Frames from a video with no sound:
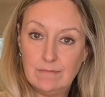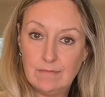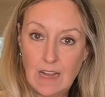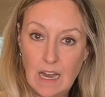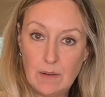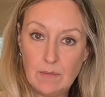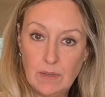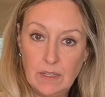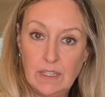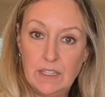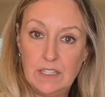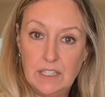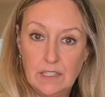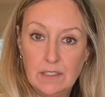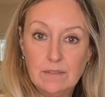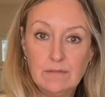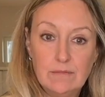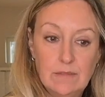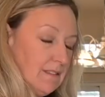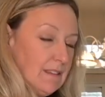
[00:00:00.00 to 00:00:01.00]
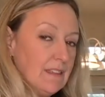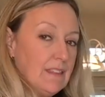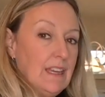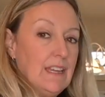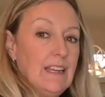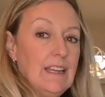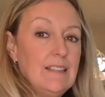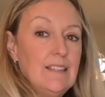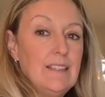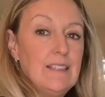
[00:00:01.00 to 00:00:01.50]
I really do. The
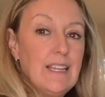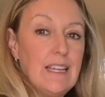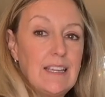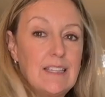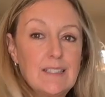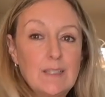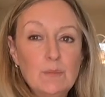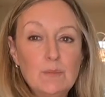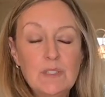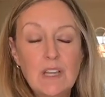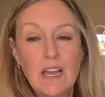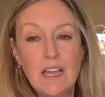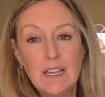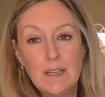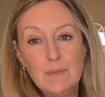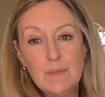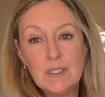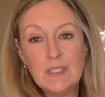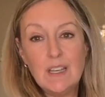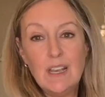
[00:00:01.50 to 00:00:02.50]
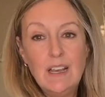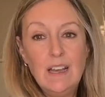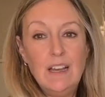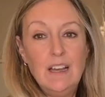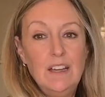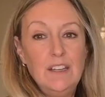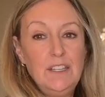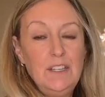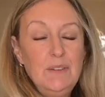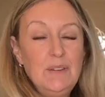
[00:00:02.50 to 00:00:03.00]
thing is sometimes
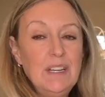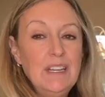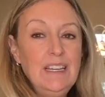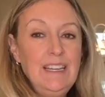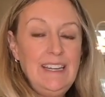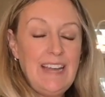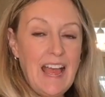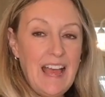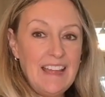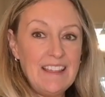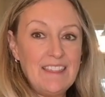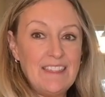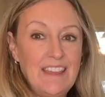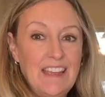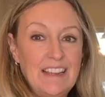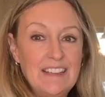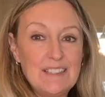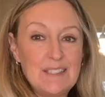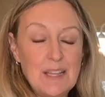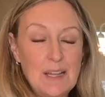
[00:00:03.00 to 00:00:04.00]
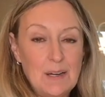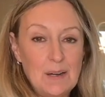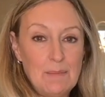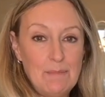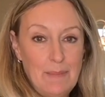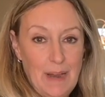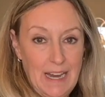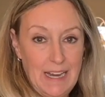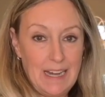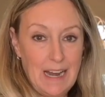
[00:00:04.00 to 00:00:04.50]
you can get things that are
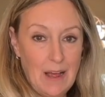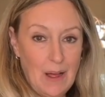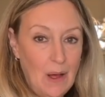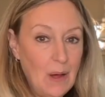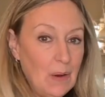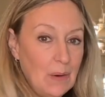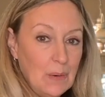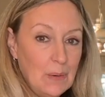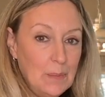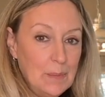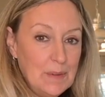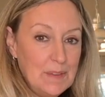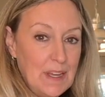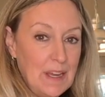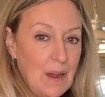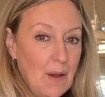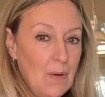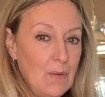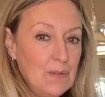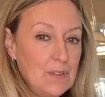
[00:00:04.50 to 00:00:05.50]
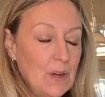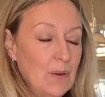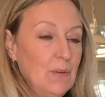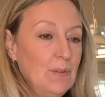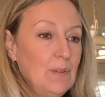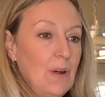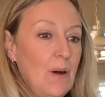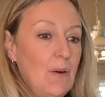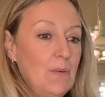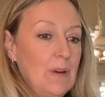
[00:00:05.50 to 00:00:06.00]
made at home, but they
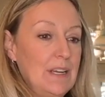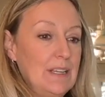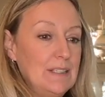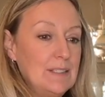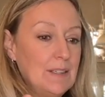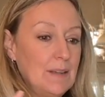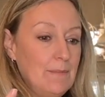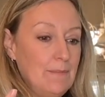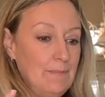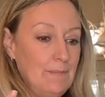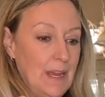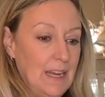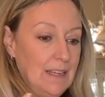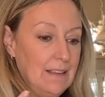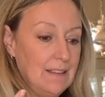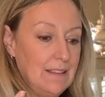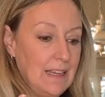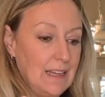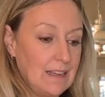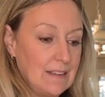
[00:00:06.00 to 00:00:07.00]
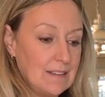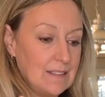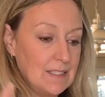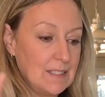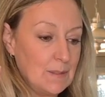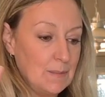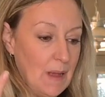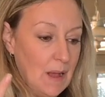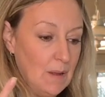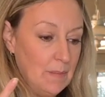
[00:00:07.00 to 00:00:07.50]
don't always make things
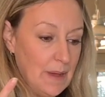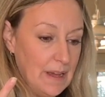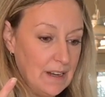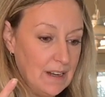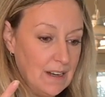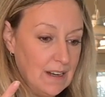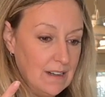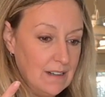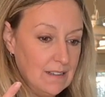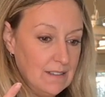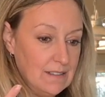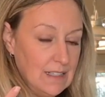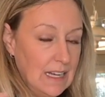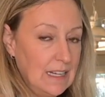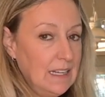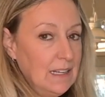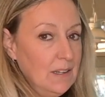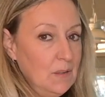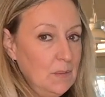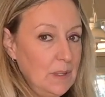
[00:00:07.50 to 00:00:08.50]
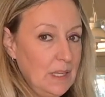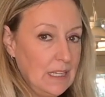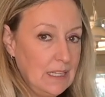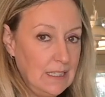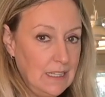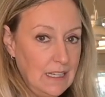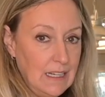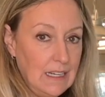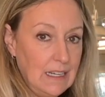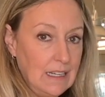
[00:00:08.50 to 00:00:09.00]
smell better. Like it'll be
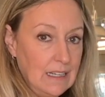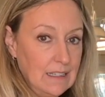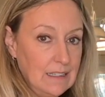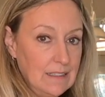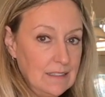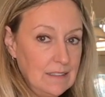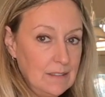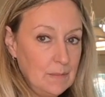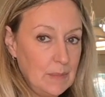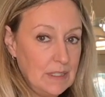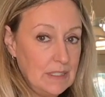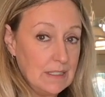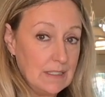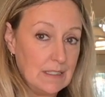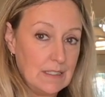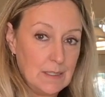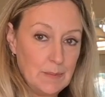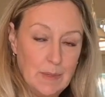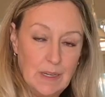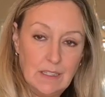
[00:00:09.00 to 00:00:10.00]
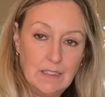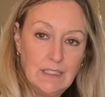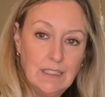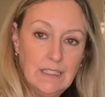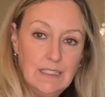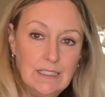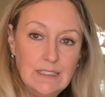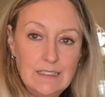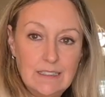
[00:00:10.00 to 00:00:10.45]
clean, but does it smell good?